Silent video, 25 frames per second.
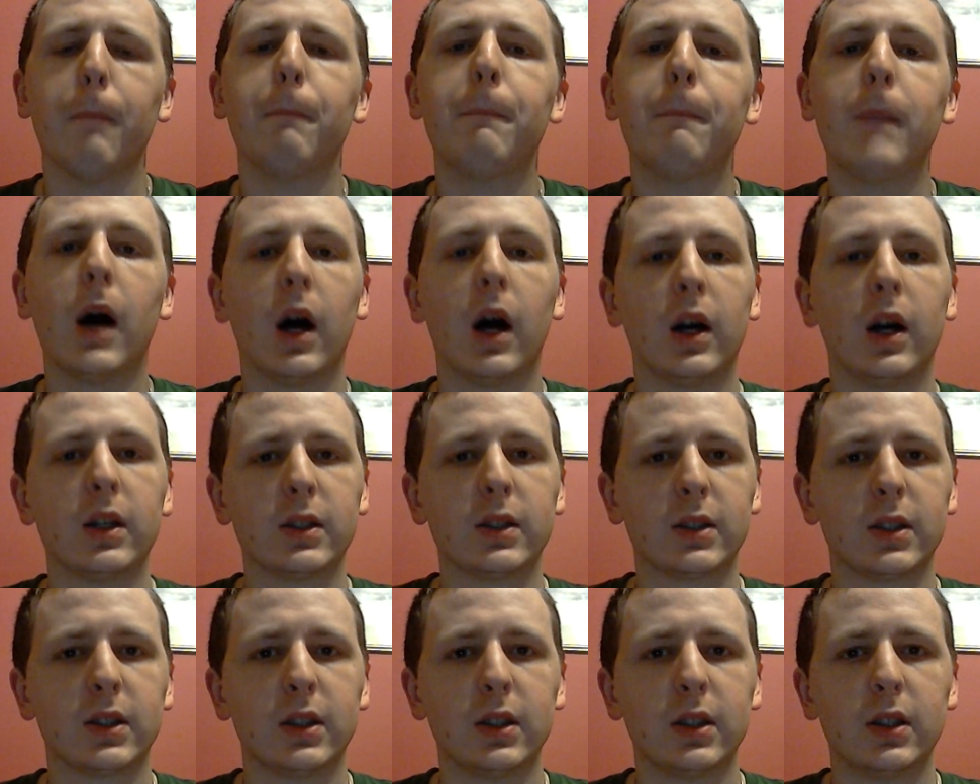
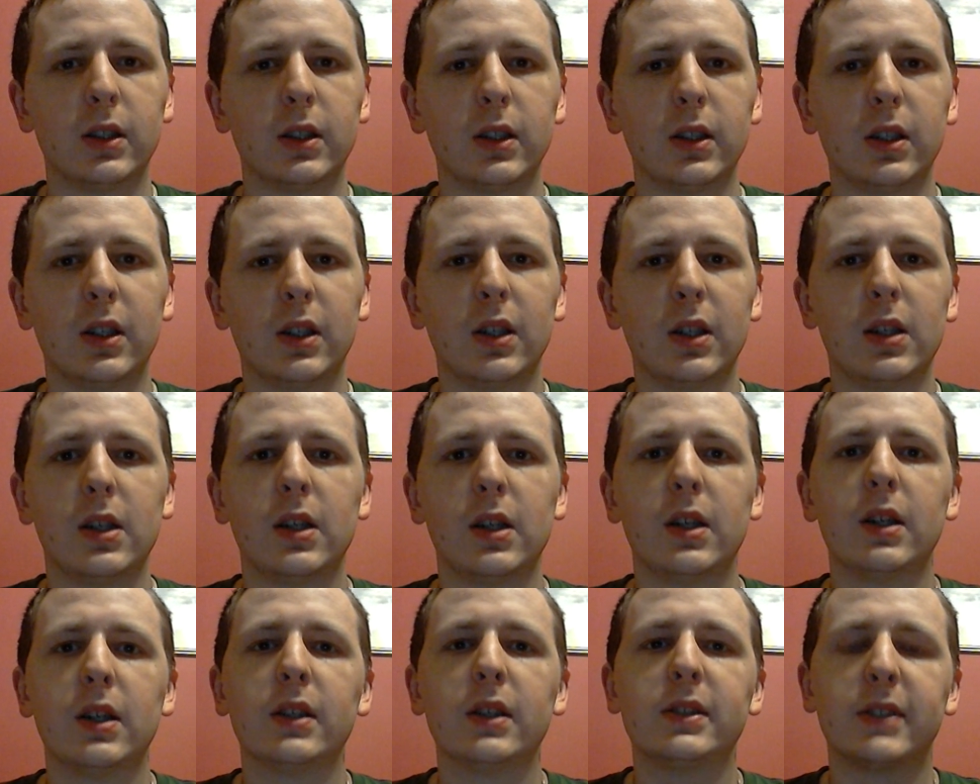But
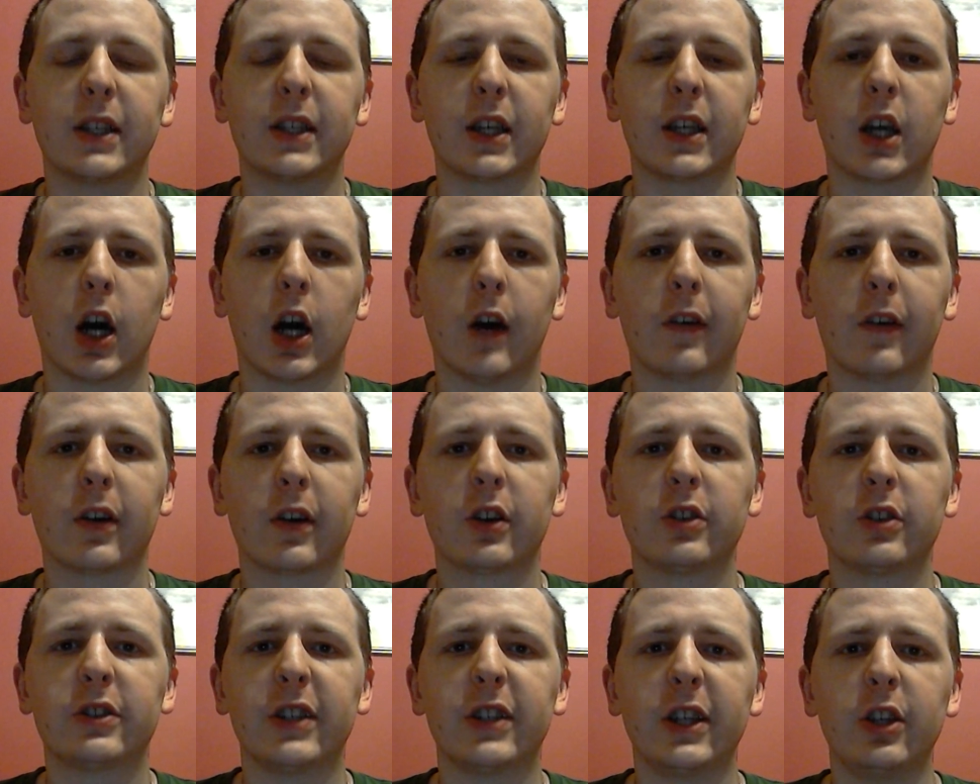Sin Cara
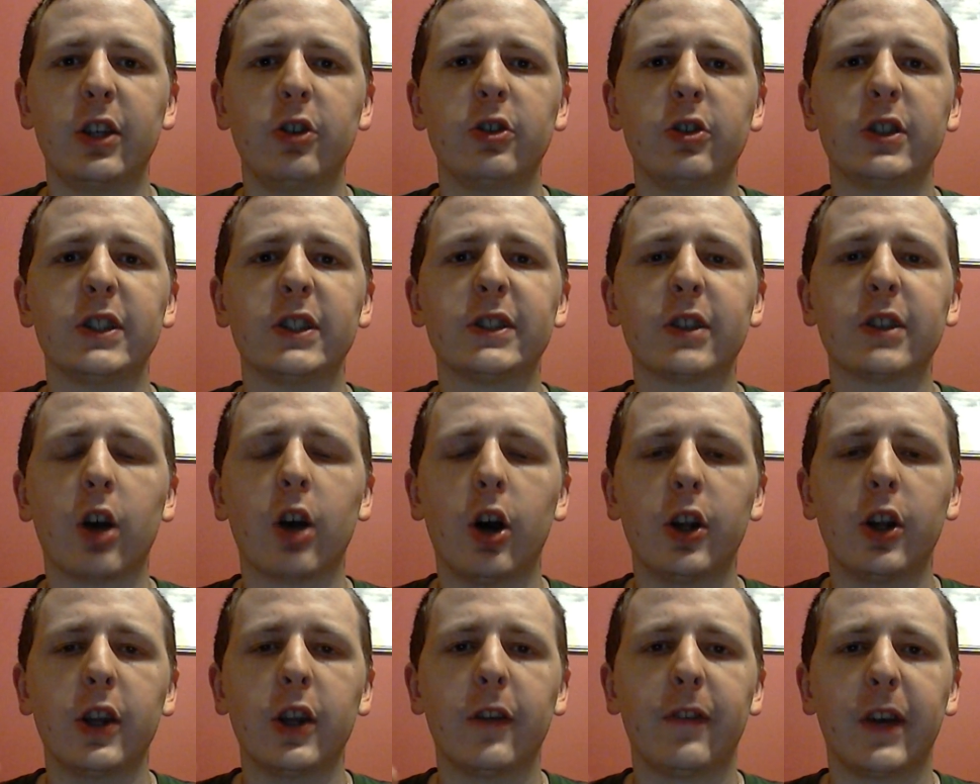continues its
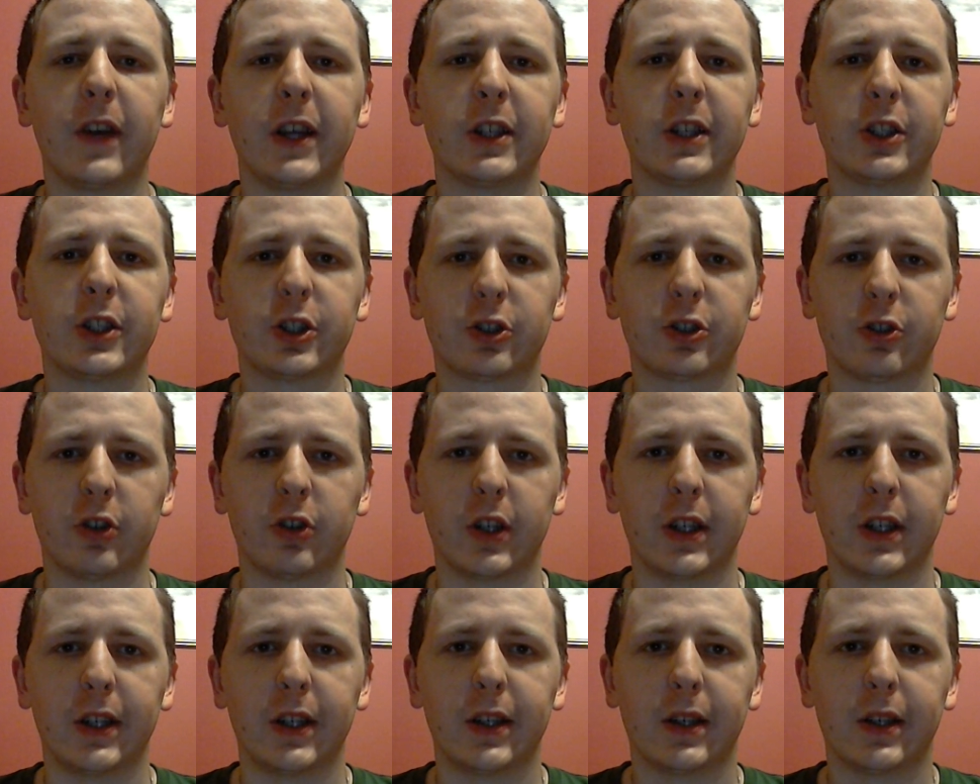undefeated
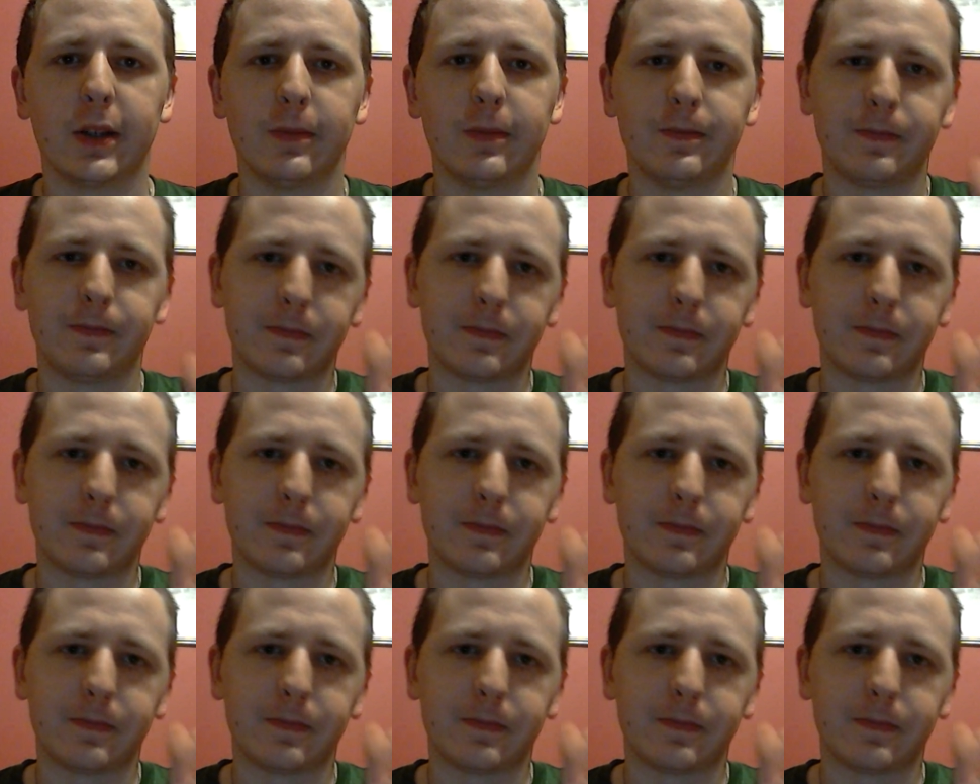streak.